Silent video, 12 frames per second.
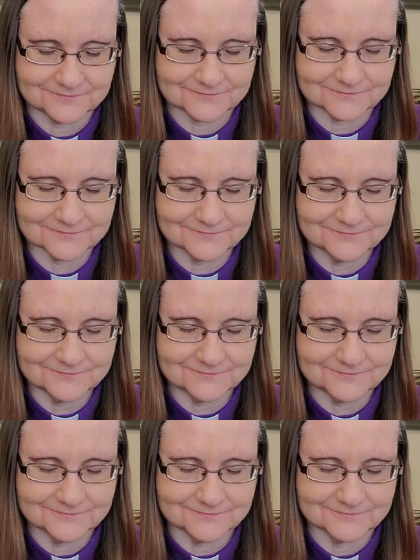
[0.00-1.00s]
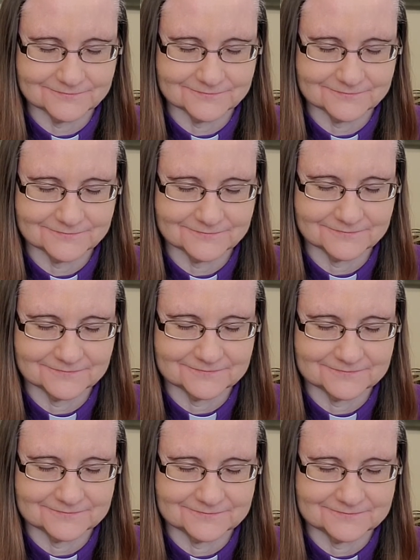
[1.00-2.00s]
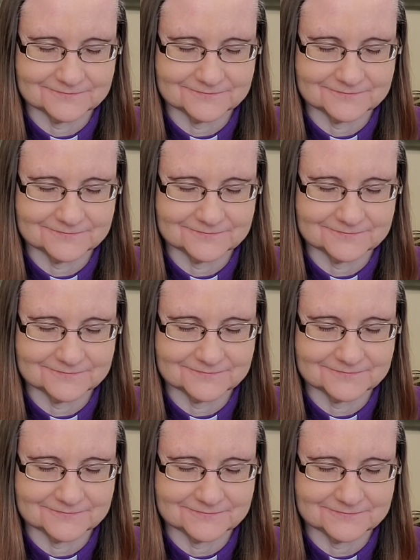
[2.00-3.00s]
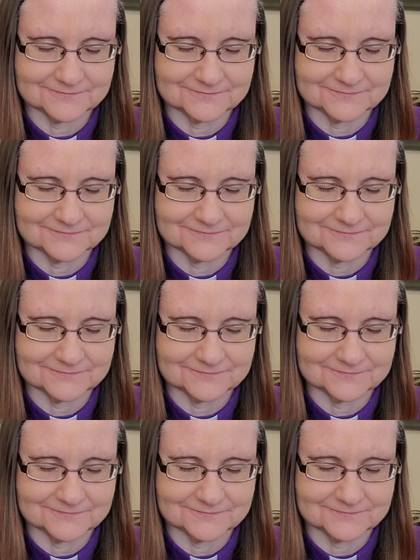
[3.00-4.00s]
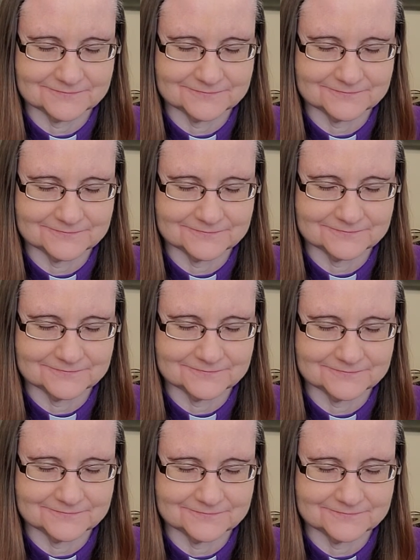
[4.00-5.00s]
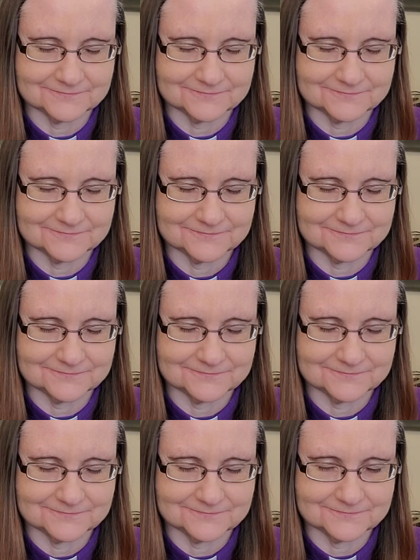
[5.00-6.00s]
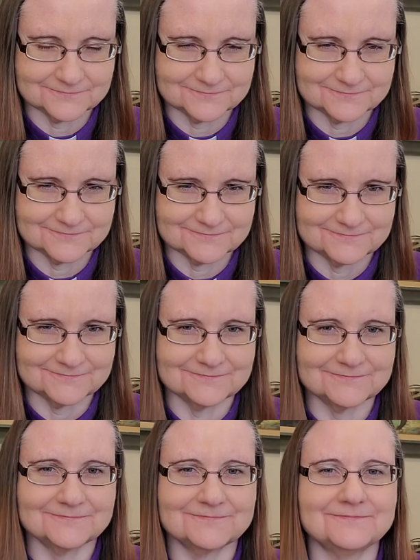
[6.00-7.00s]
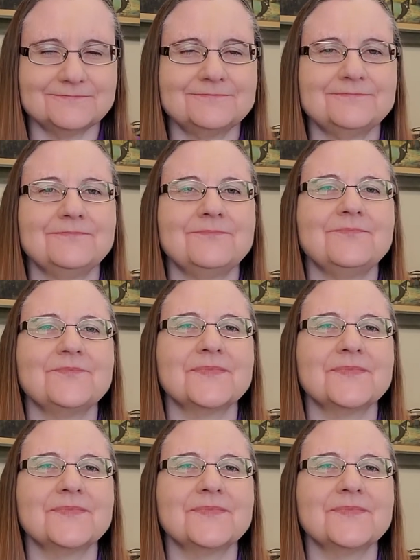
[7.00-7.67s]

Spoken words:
Nobody speaks.